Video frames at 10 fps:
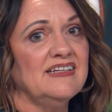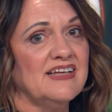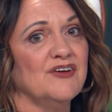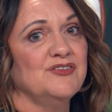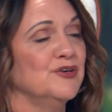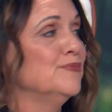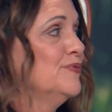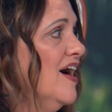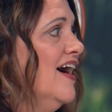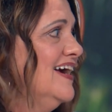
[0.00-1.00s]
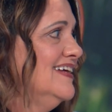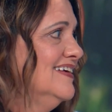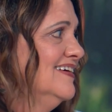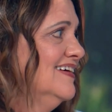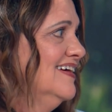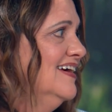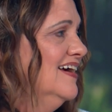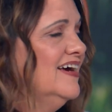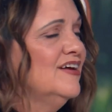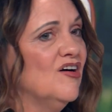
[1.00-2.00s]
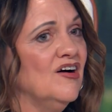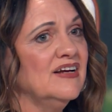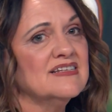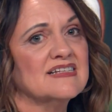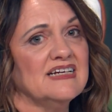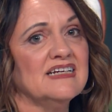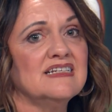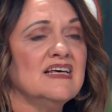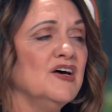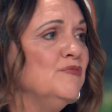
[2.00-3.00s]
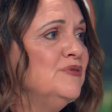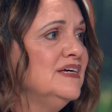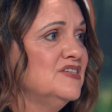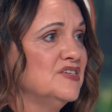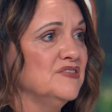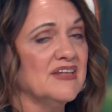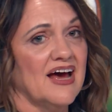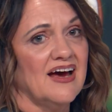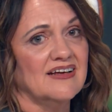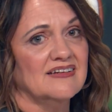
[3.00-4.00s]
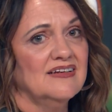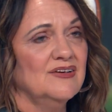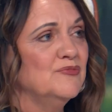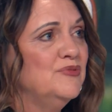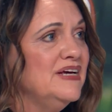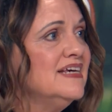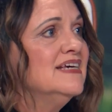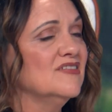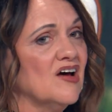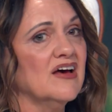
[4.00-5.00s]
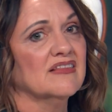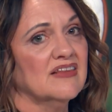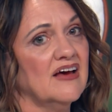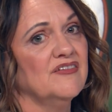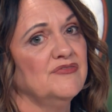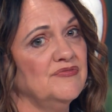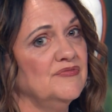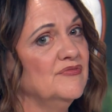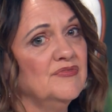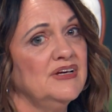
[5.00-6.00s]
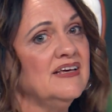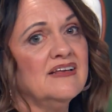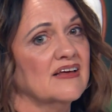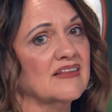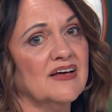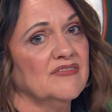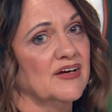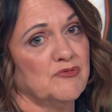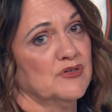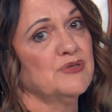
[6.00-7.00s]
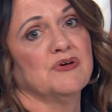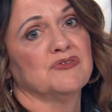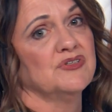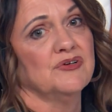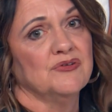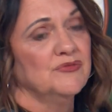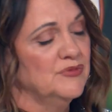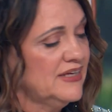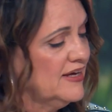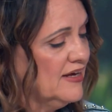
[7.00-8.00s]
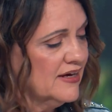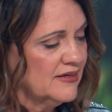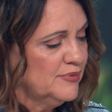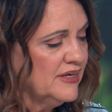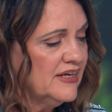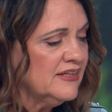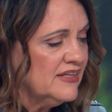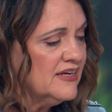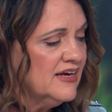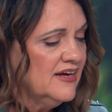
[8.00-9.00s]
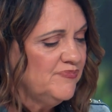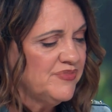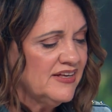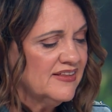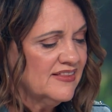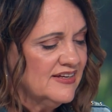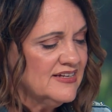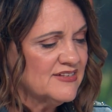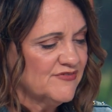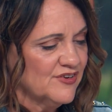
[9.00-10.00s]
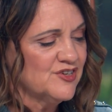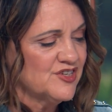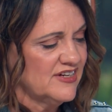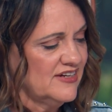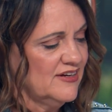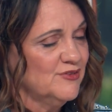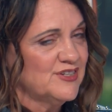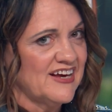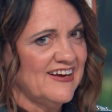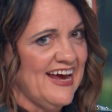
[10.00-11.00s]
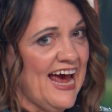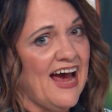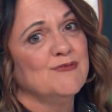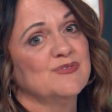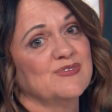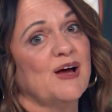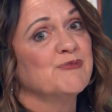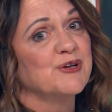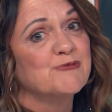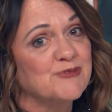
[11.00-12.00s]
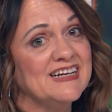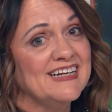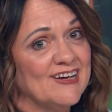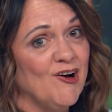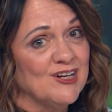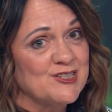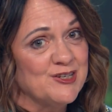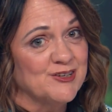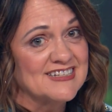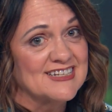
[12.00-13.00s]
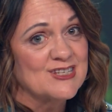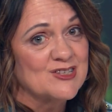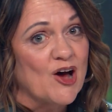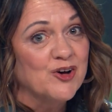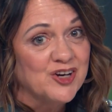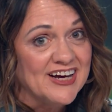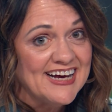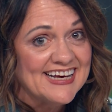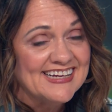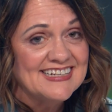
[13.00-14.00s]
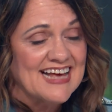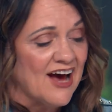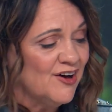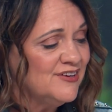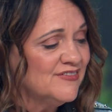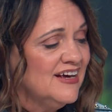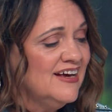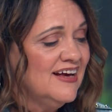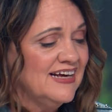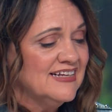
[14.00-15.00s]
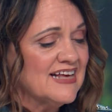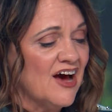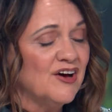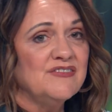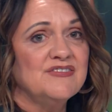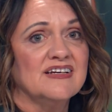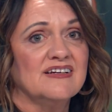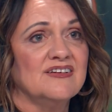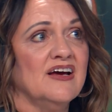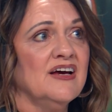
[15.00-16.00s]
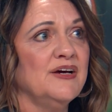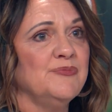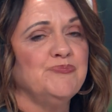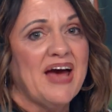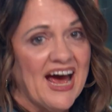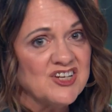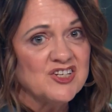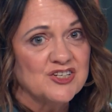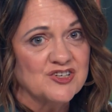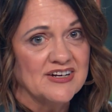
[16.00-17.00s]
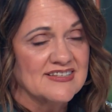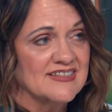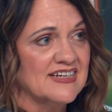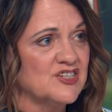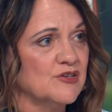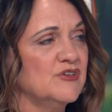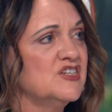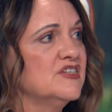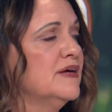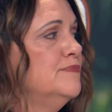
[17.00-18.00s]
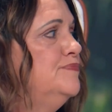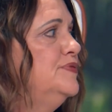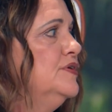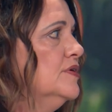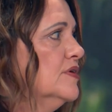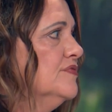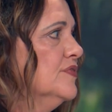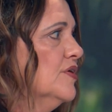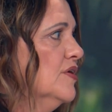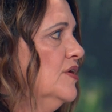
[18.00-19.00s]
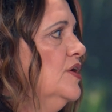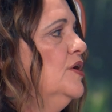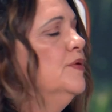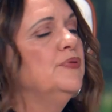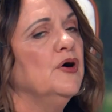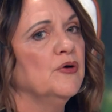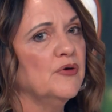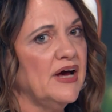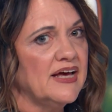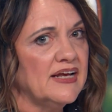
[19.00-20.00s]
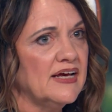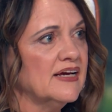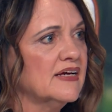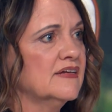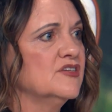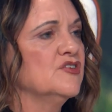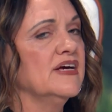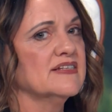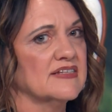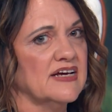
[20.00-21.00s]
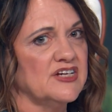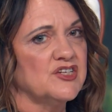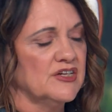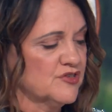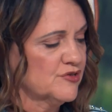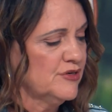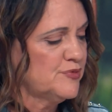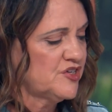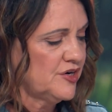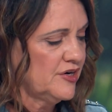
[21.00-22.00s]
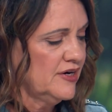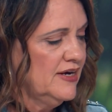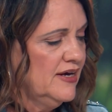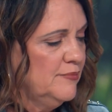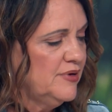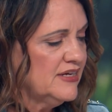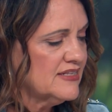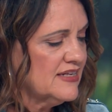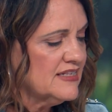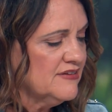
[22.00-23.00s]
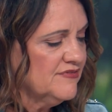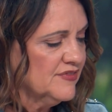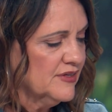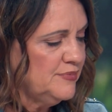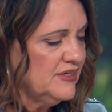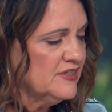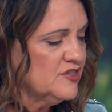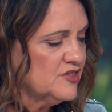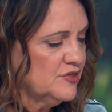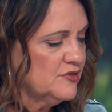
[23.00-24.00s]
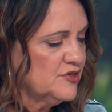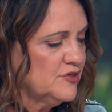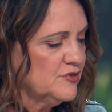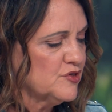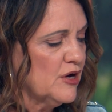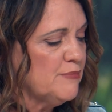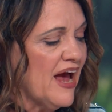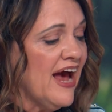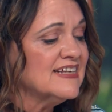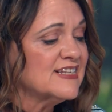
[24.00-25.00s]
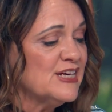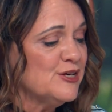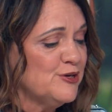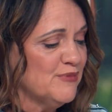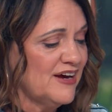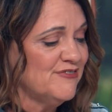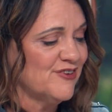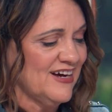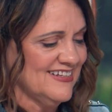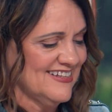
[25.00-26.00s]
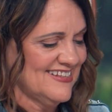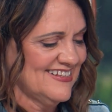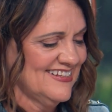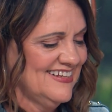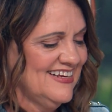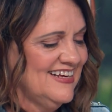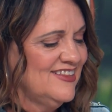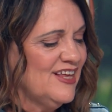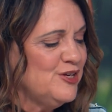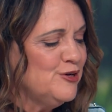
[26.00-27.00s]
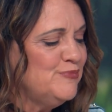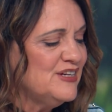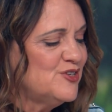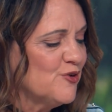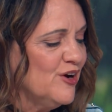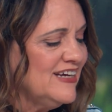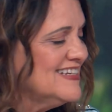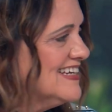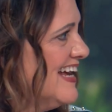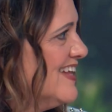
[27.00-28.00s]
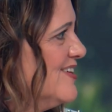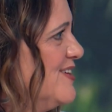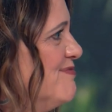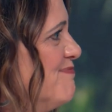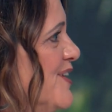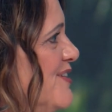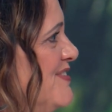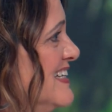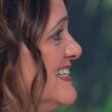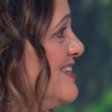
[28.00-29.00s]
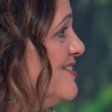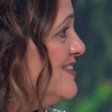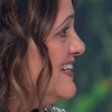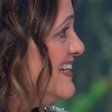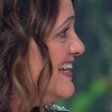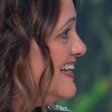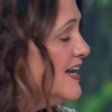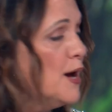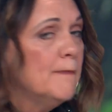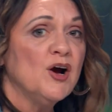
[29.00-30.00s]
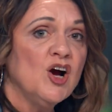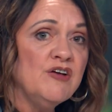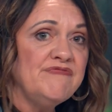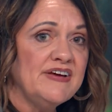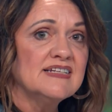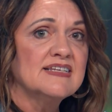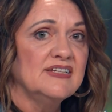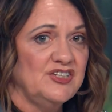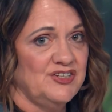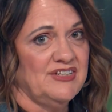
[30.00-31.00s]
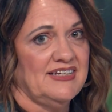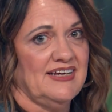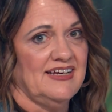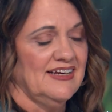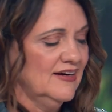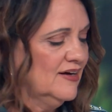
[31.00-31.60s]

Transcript: down your pride. Yeah. And honestly, until we do that, we cannot love we cannot love like we're supposed to. Yeah. We can't. But in the in this version, which I I'm, I'm going to read it all to you because it's so good. It's out of it's out of the um, Passion Translation, which is a beautiful, so beautiful, poetic translation of Scripture. But it says in Philippians 2 2. So I'm asking you, my friends, that you be joined together in perfect beautiful. unity. Perfect unity.